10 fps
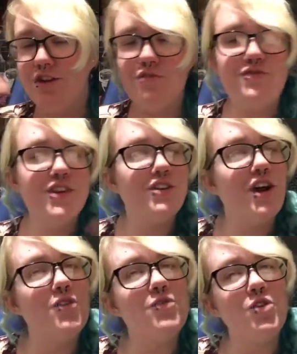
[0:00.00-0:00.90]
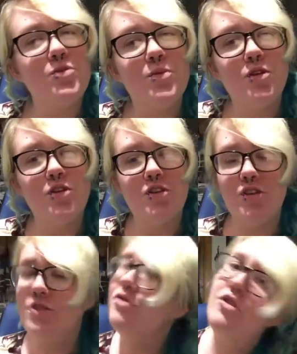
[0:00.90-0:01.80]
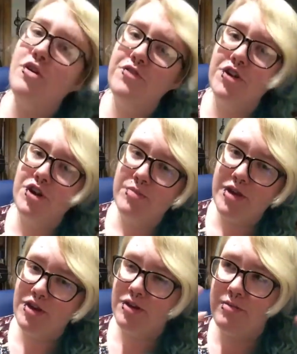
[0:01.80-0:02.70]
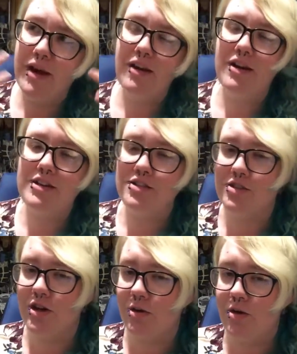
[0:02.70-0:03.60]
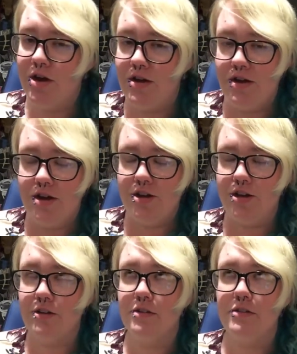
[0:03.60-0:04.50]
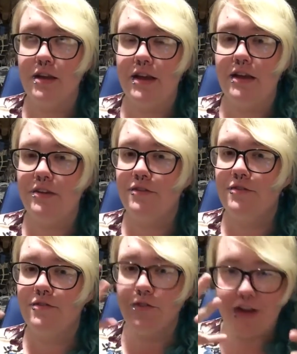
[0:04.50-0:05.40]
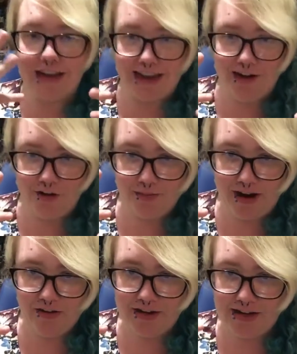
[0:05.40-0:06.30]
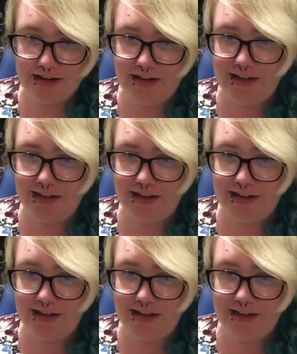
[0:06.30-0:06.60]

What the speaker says: don't feel comfortable, you don't know if you're gonna be a good parent, so you're, like, freaking out about it.